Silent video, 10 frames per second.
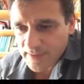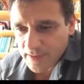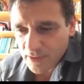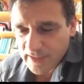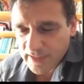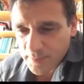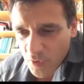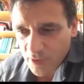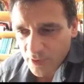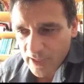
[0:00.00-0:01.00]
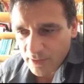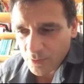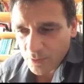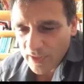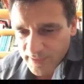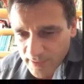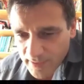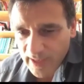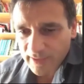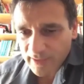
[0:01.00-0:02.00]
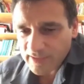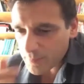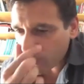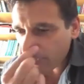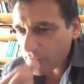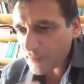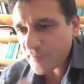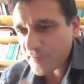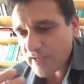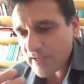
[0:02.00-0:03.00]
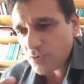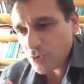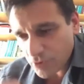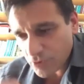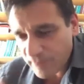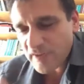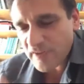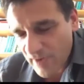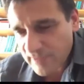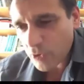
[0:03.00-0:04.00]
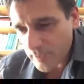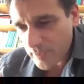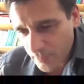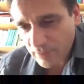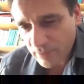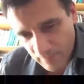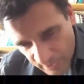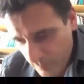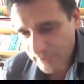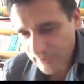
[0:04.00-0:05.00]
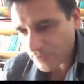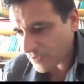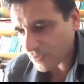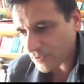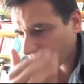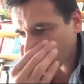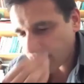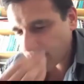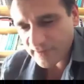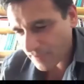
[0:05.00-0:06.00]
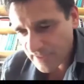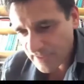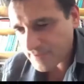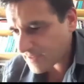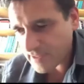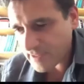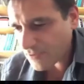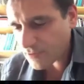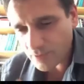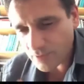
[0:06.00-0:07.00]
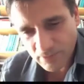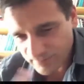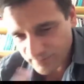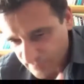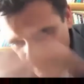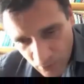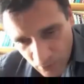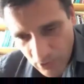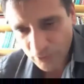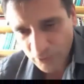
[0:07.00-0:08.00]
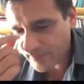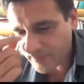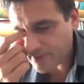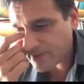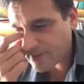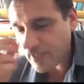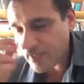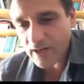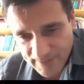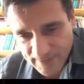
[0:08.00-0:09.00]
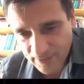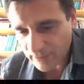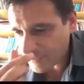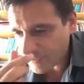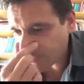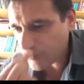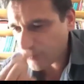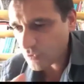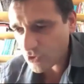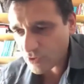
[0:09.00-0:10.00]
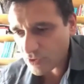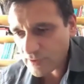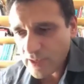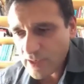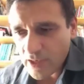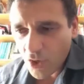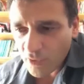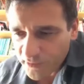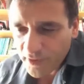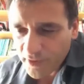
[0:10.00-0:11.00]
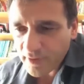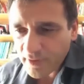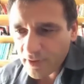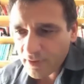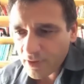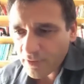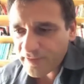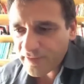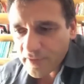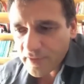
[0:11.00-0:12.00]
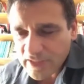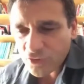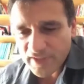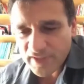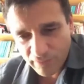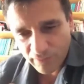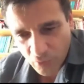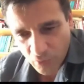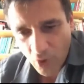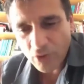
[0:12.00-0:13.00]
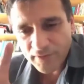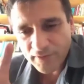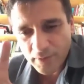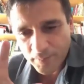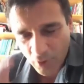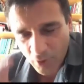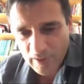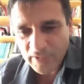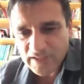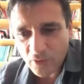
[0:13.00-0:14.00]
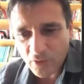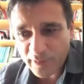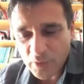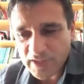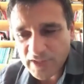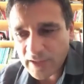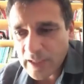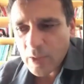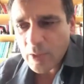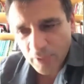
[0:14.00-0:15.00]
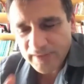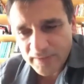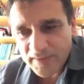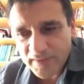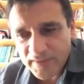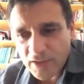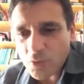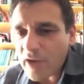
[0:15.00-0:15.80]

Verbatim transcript: it's more, once again, it's more the fact to Vivaldi or people like Beethoven or Stravinsky or a lot of these classical, let's say, musicians offer a very interesting view on the problematic of music. But I think you